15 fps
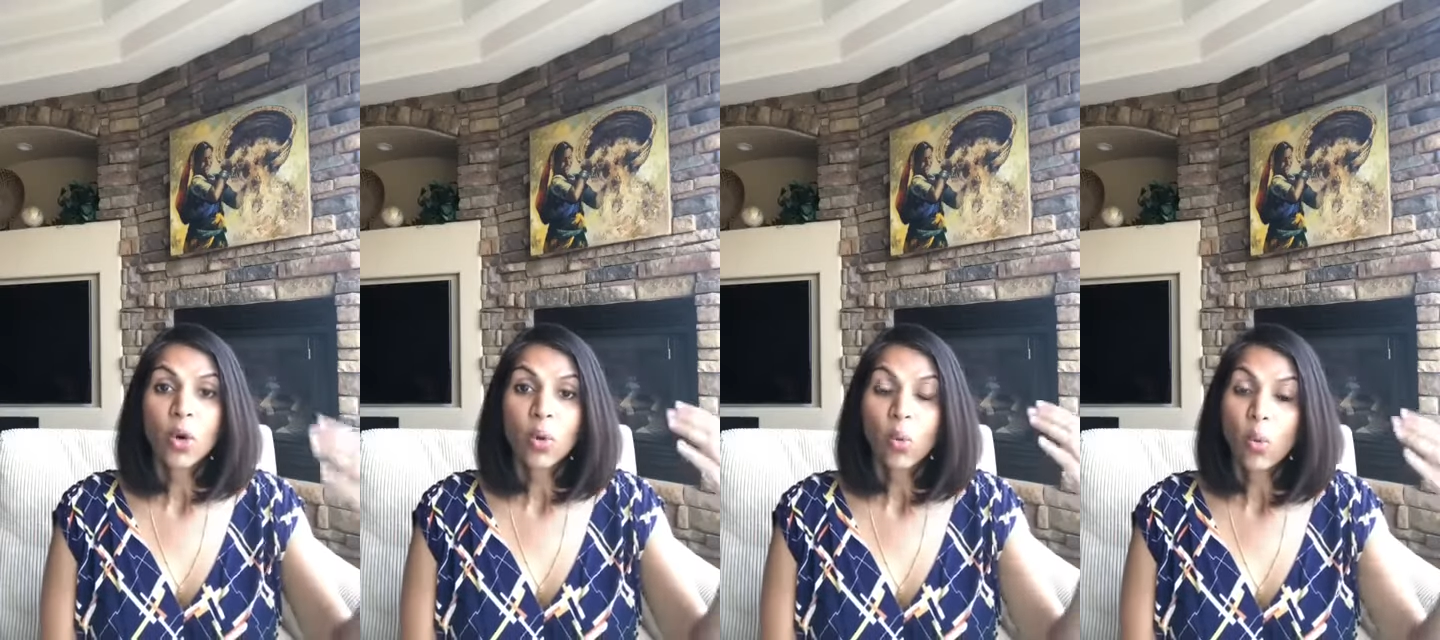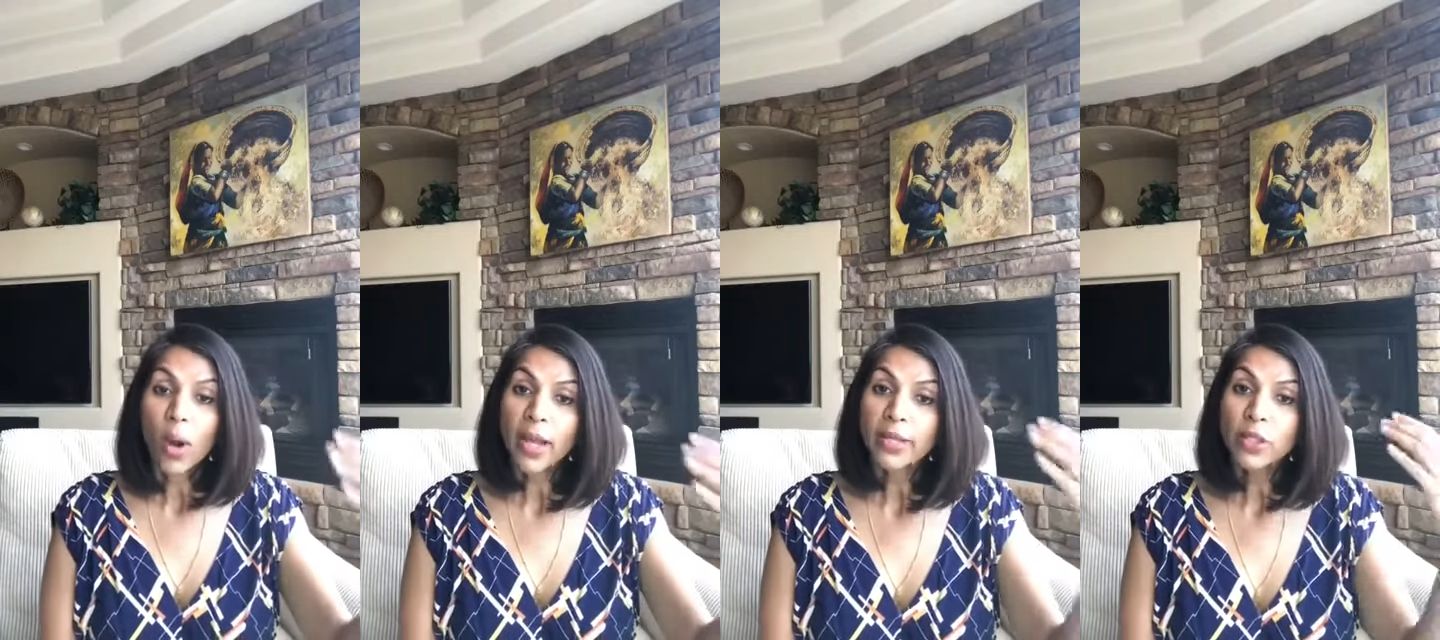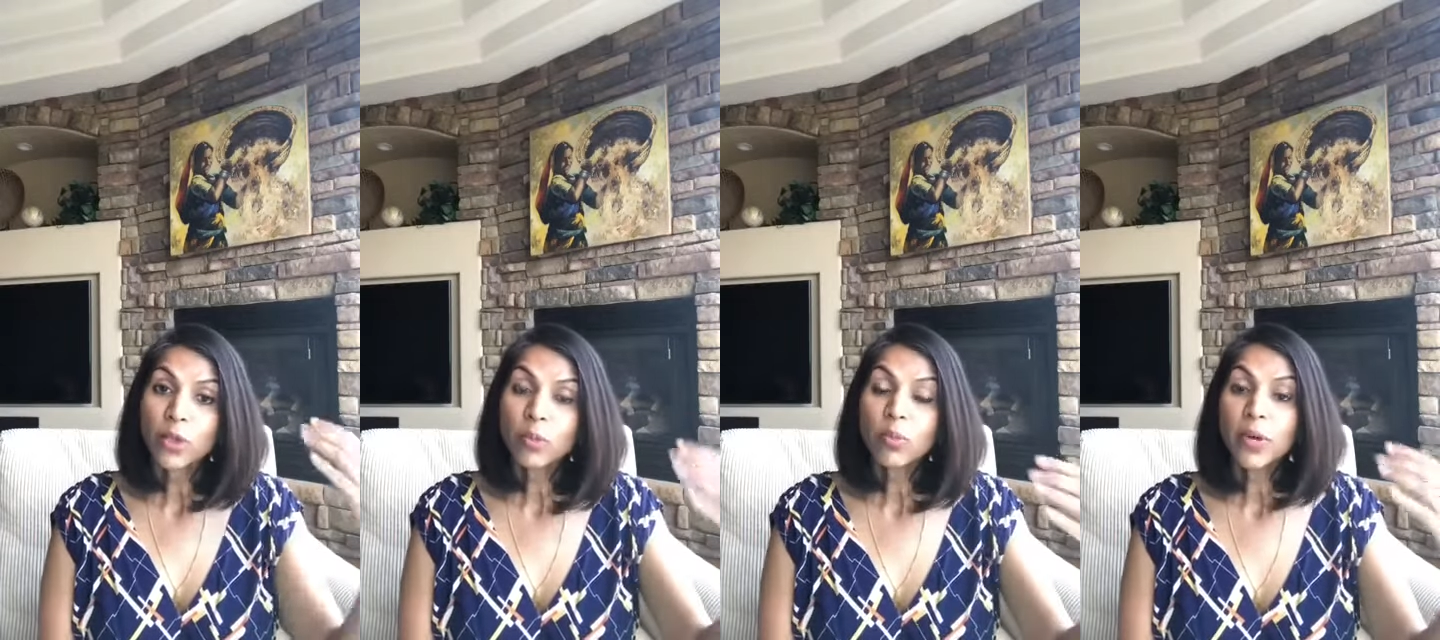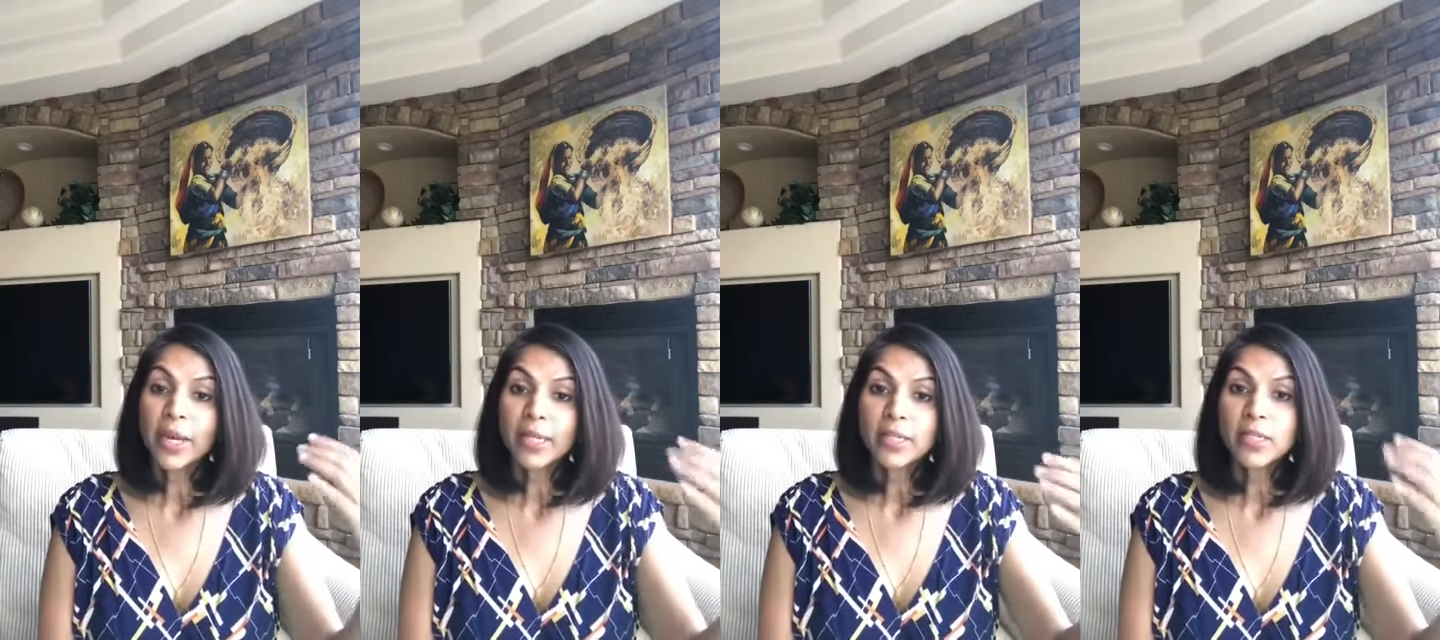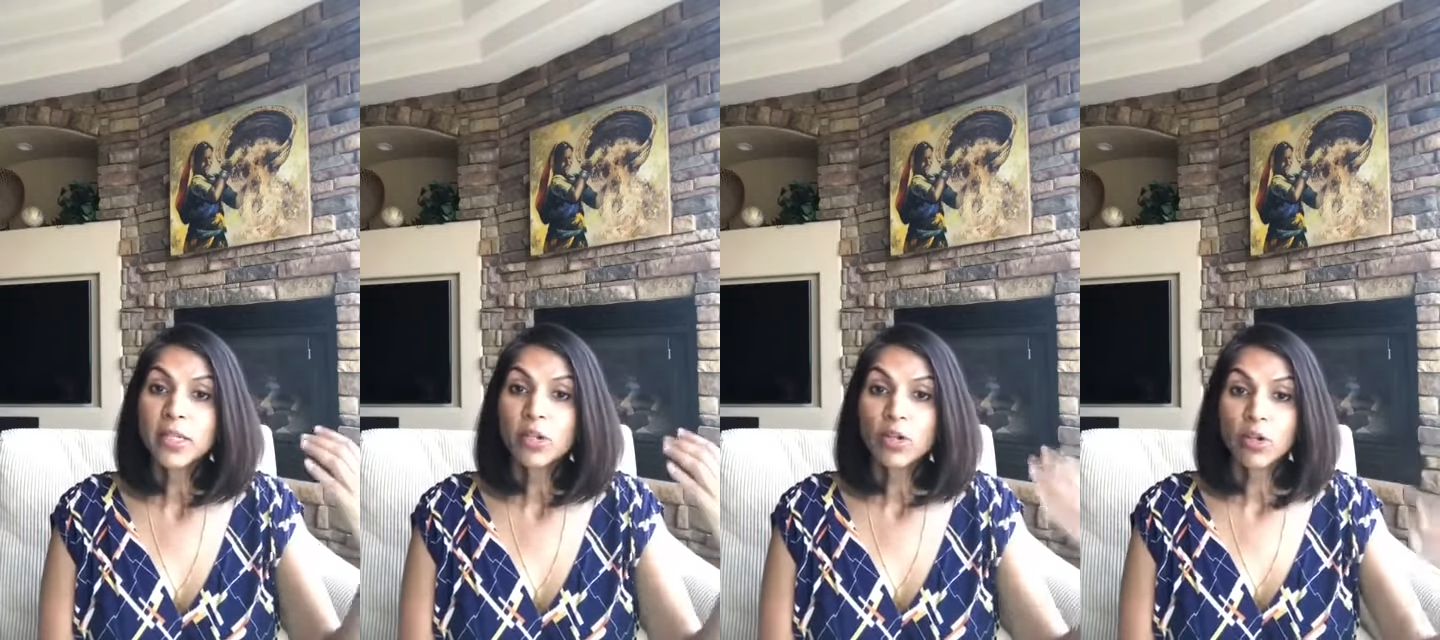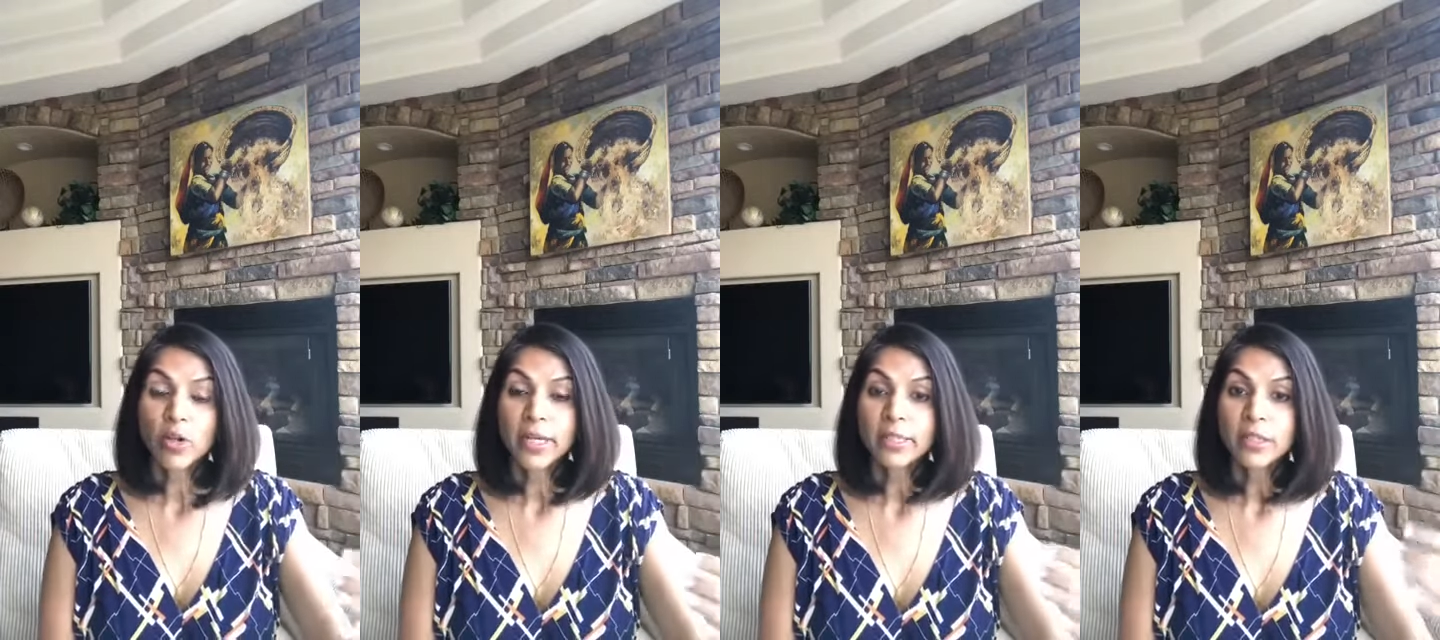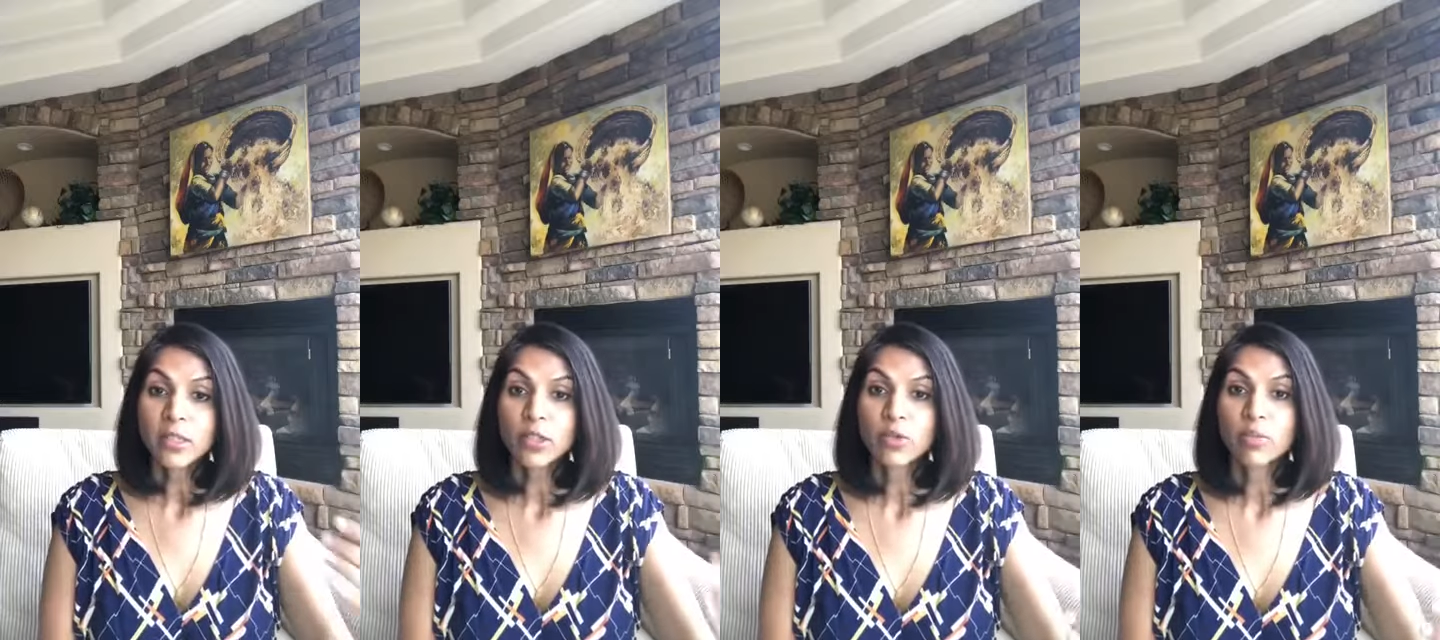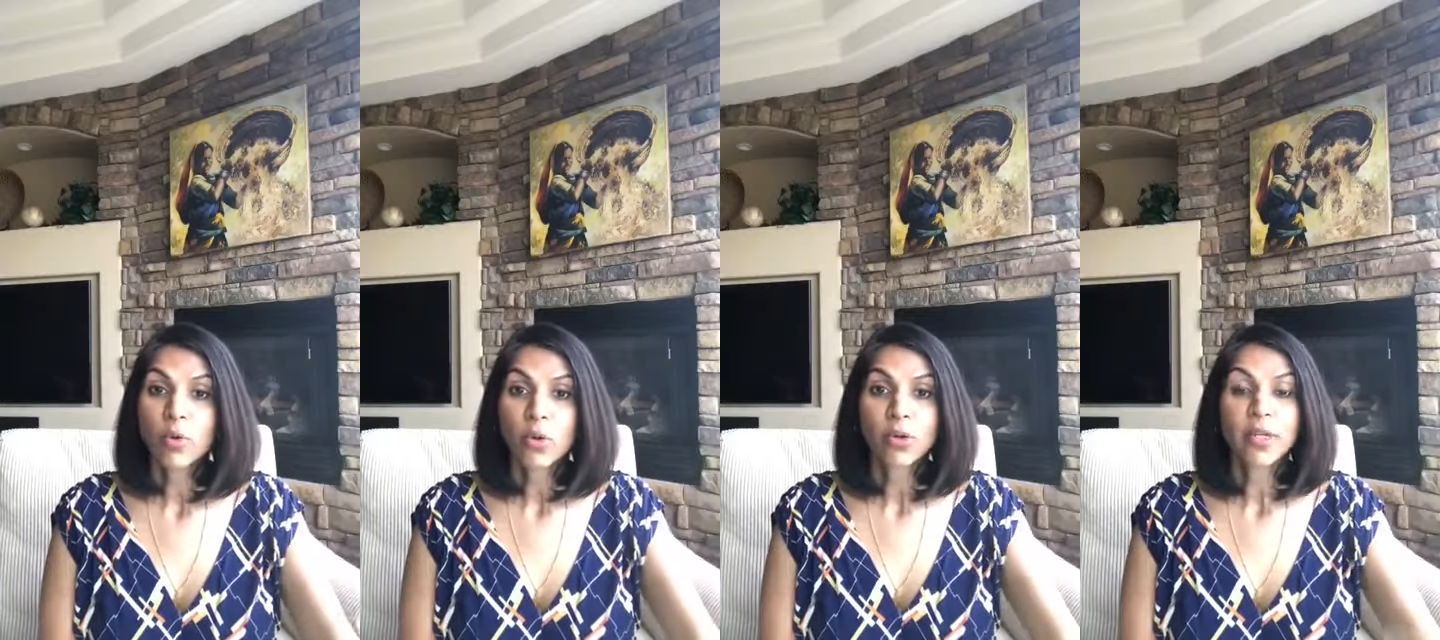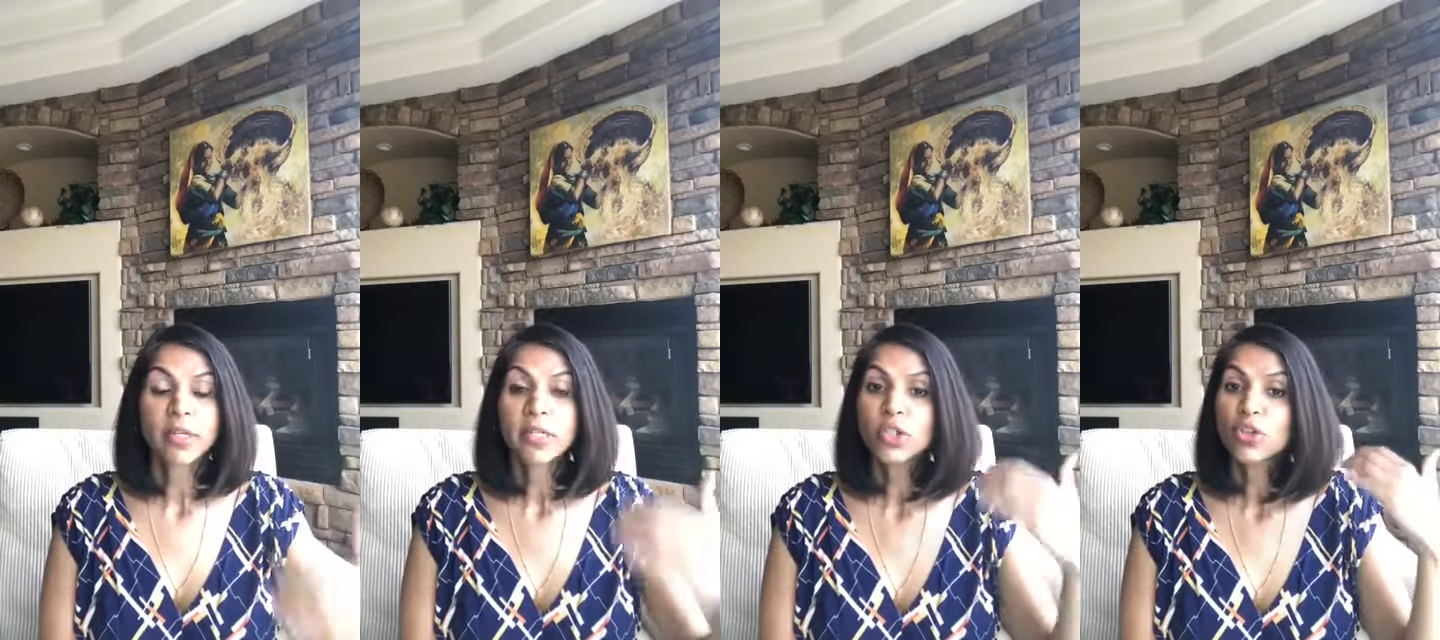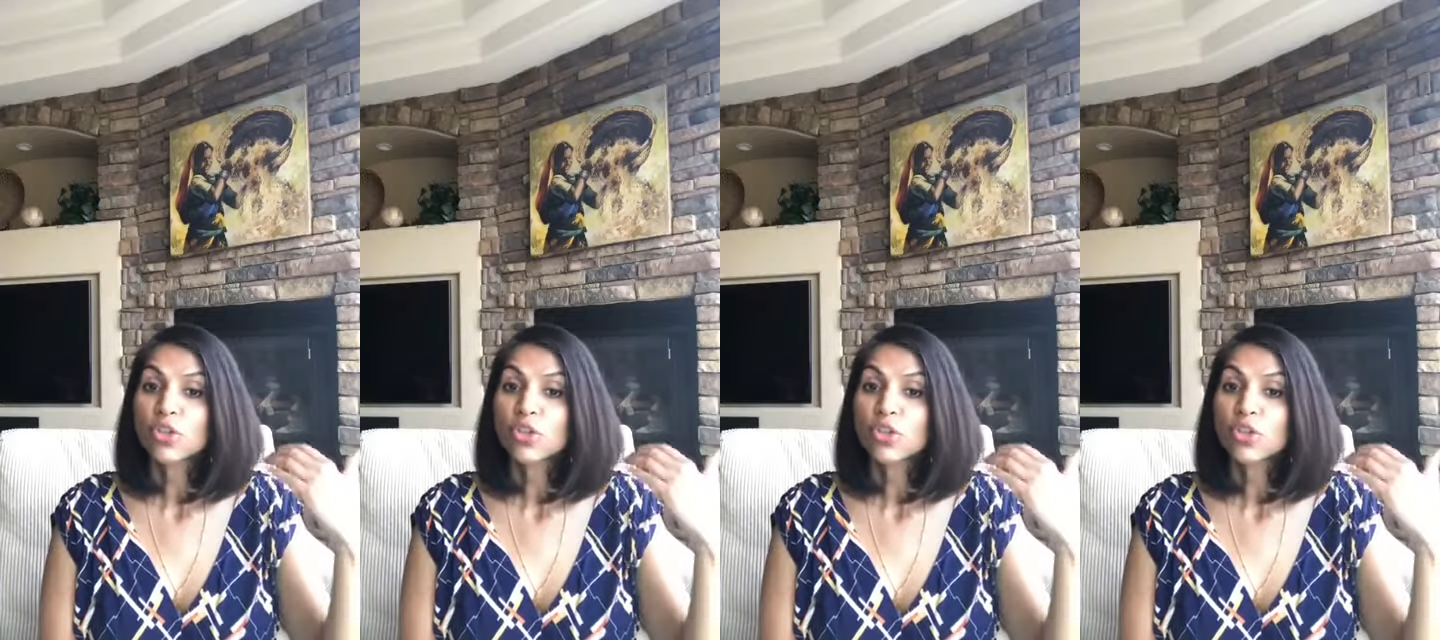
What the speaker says: When your brain is in crisis mode and it's